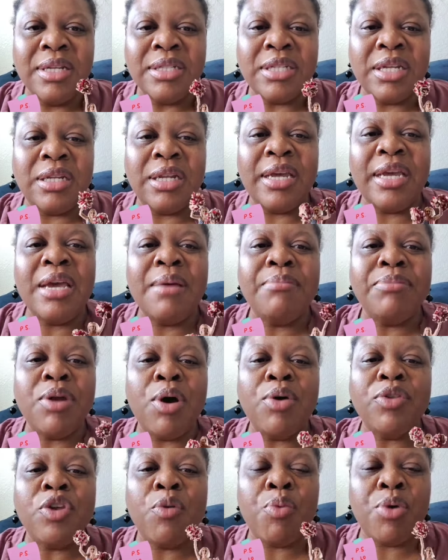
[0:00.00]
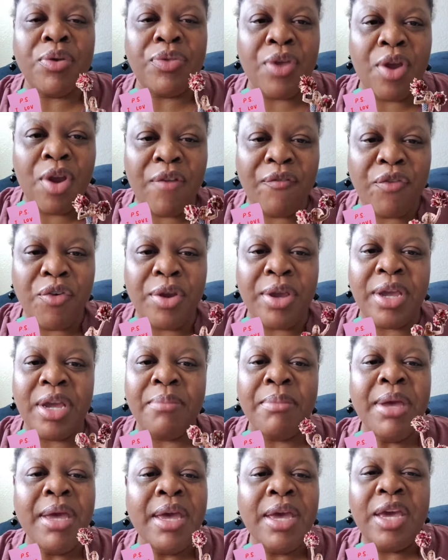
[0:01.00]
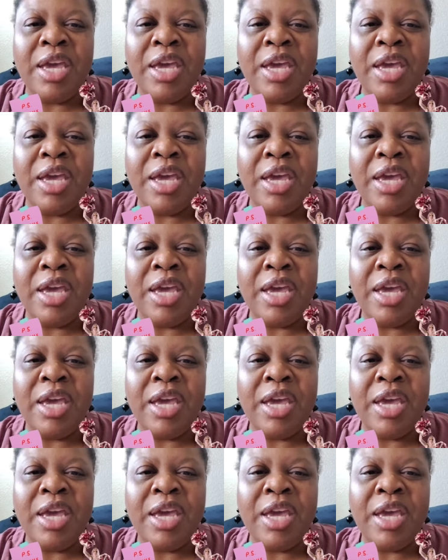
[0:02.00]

To let him know that we're there for him,